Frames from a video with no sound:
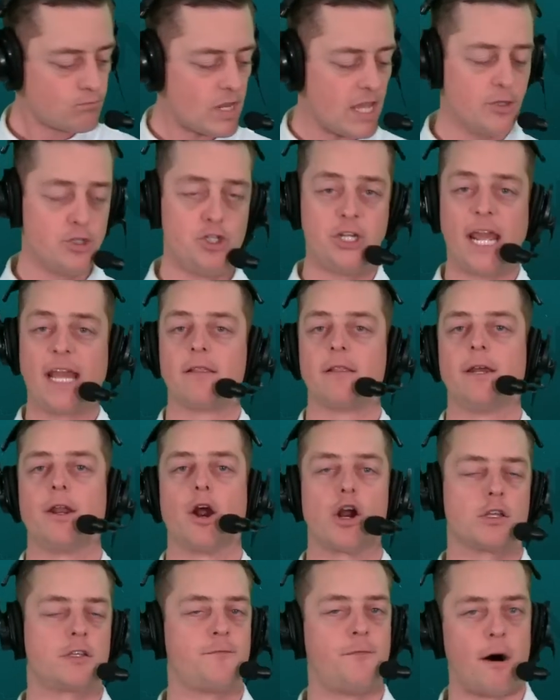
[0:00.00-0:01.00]
Jalen
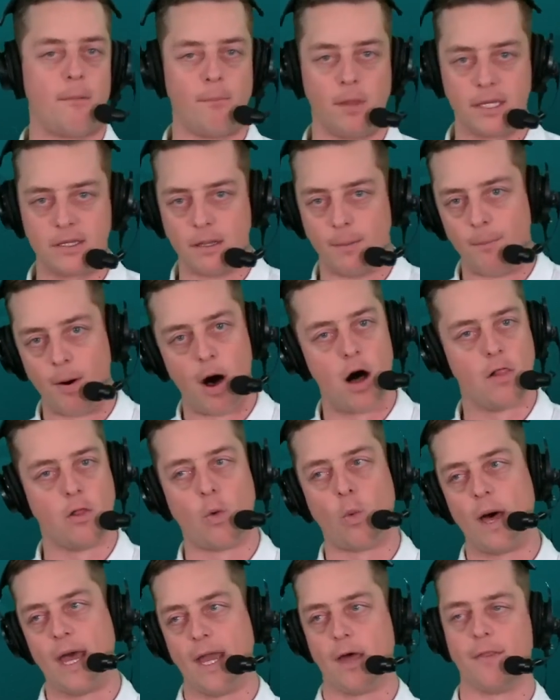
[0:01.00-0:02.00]
Hurts fumbling the ball
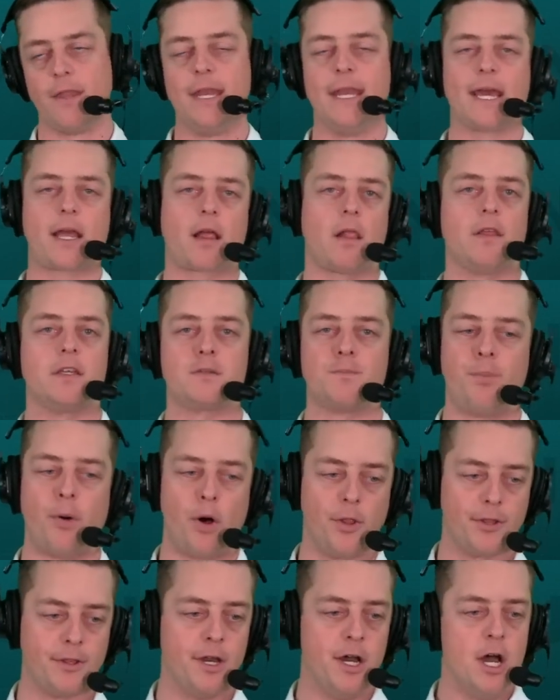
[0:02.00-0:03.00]
away on the Nicholas
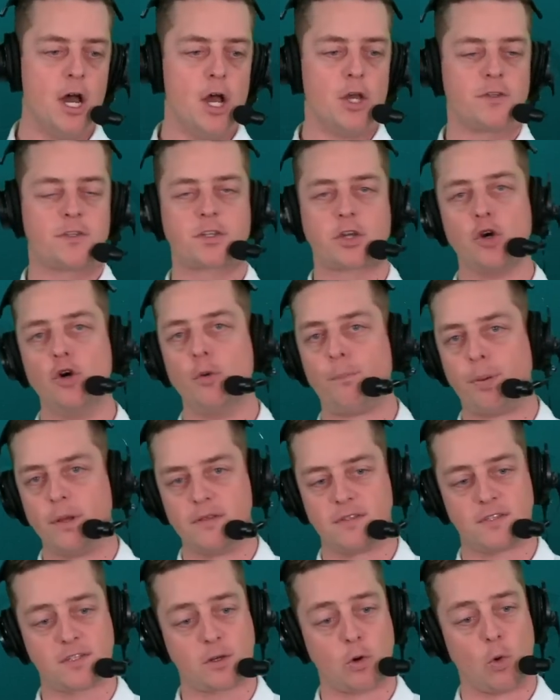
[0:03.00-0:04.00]
Bolton scoop
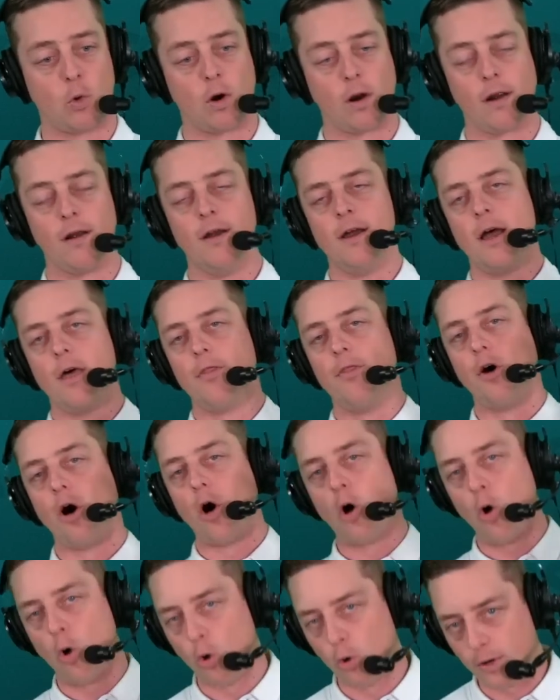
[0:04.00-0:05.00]
and score. The
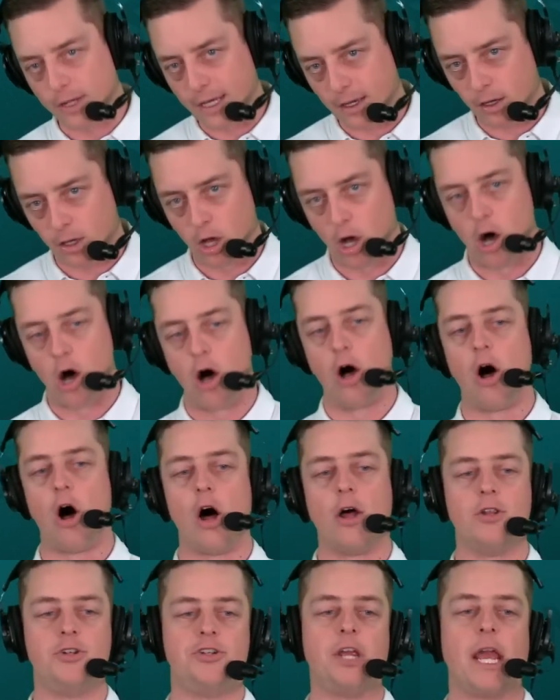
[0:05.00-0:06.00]
holding call
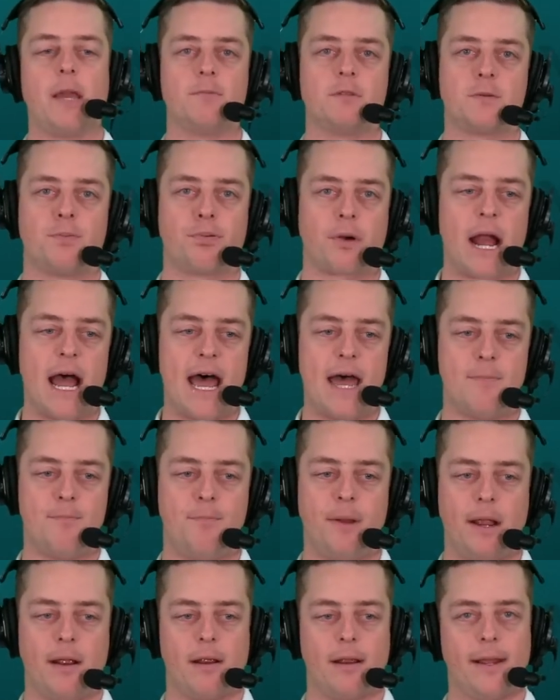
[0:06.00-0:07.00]
on James
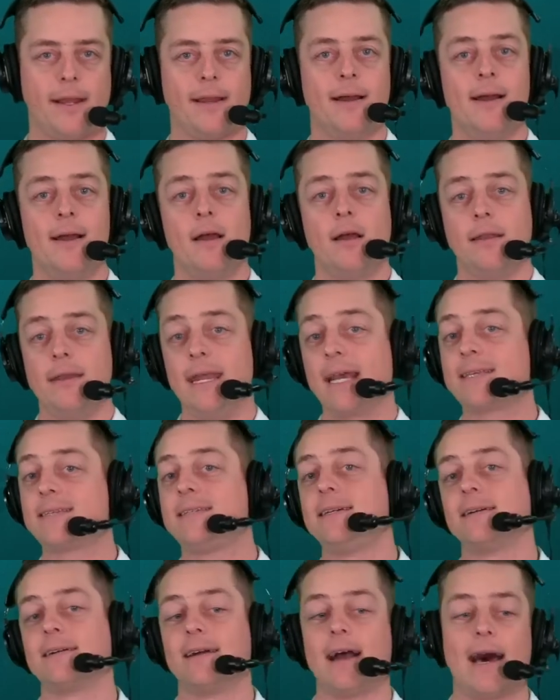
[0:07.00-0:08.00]
Bradbury. Nick
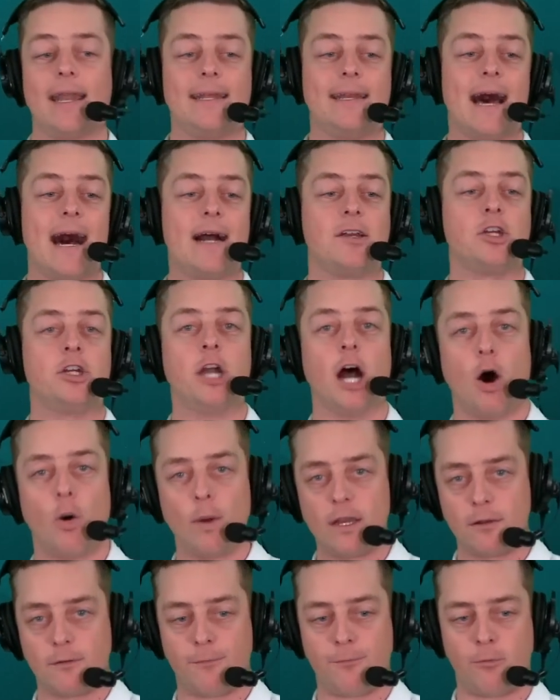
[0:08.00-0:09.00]
Sirianni not
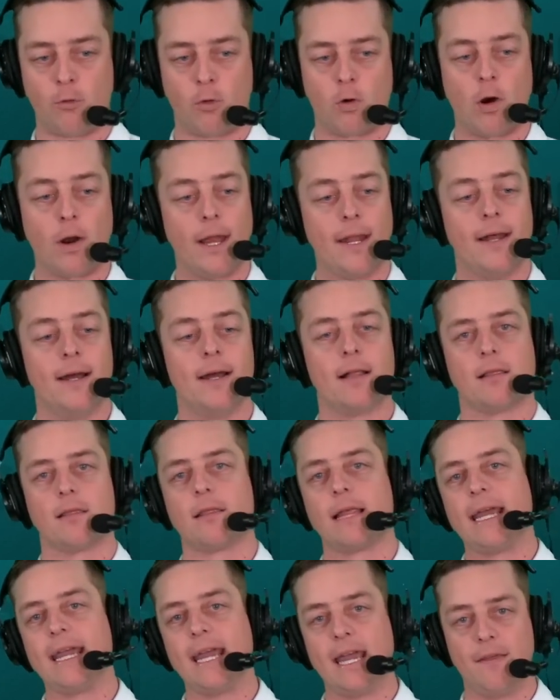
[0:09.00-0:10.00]
going for it
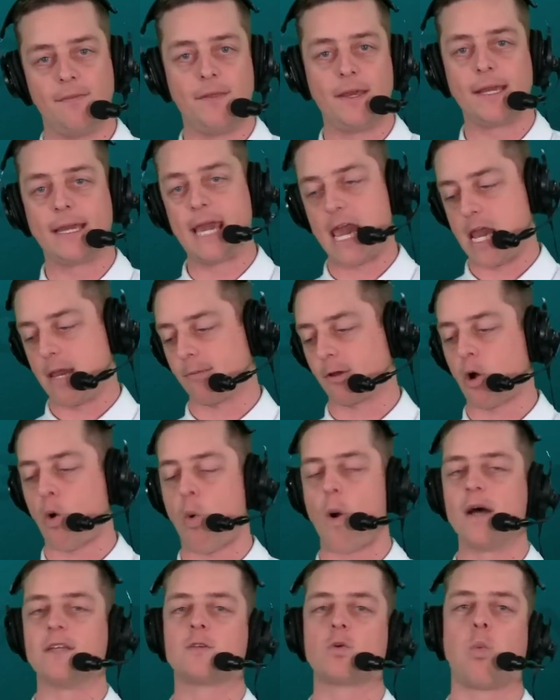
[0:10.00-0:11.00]
late in the game.
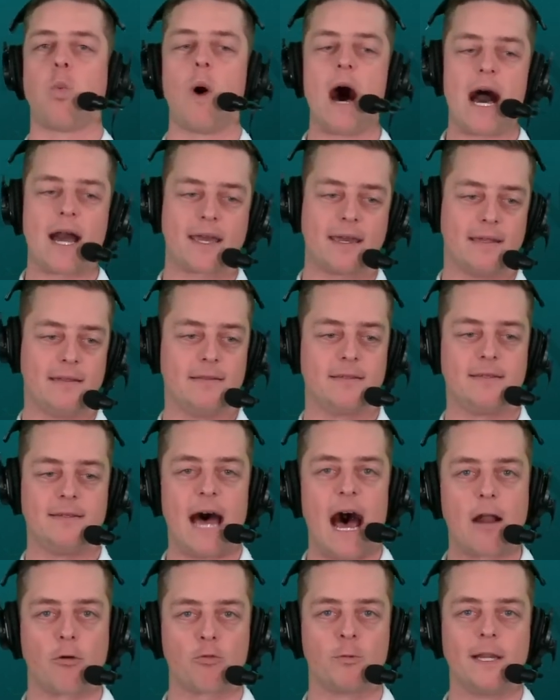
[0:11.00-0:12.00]
Quez Watkins
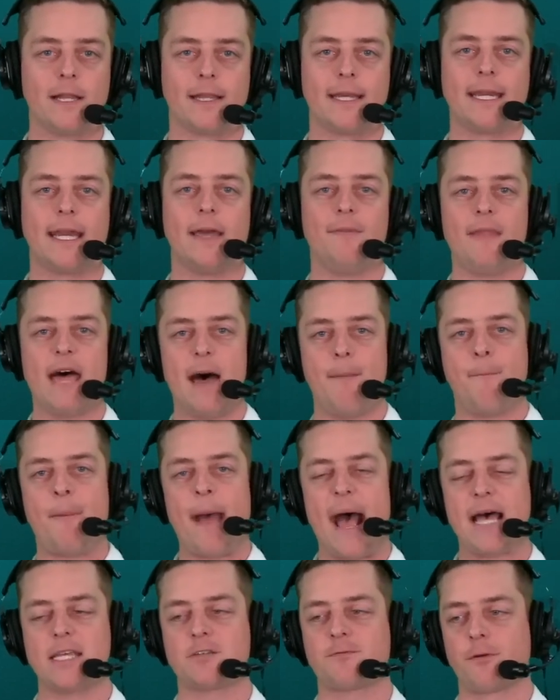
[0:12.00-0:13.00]
not reeling in that
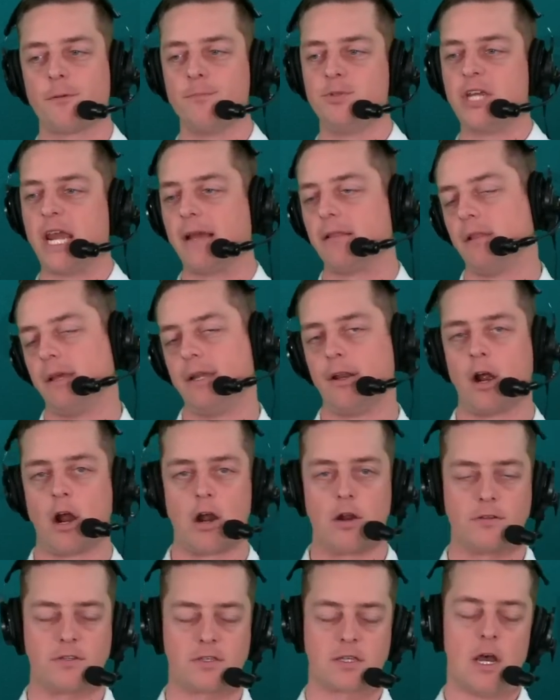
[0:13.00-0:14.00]
pass from Jalen Hurts.